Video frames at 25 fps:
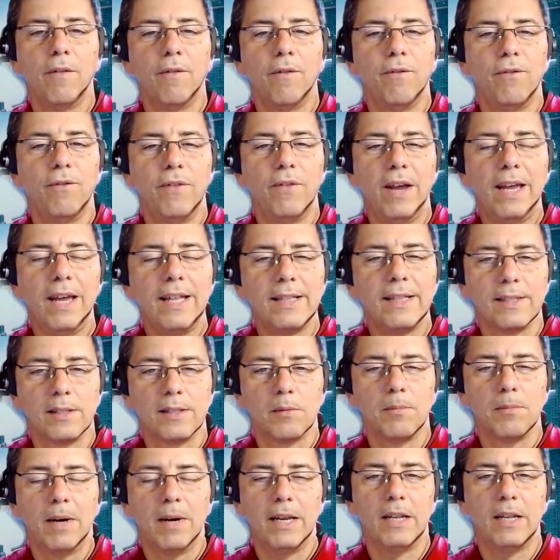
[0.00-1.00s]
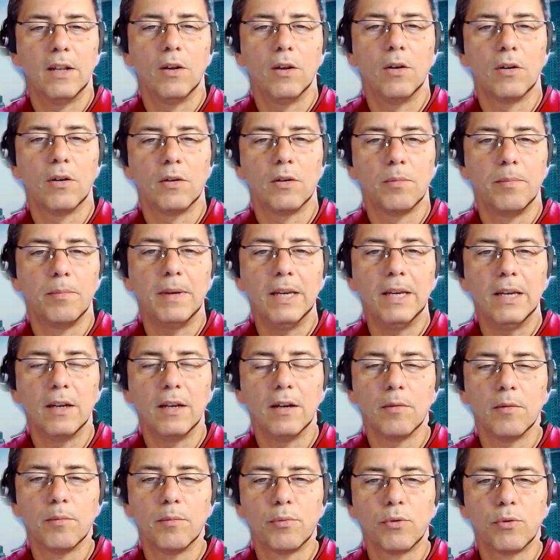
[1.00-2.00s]
Fans might not
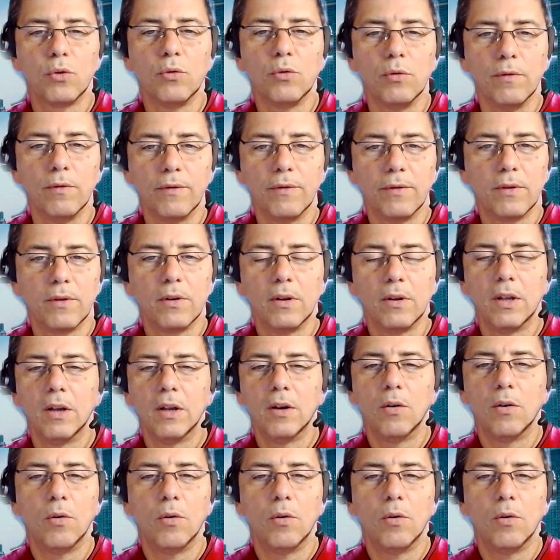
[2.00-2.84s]
be approved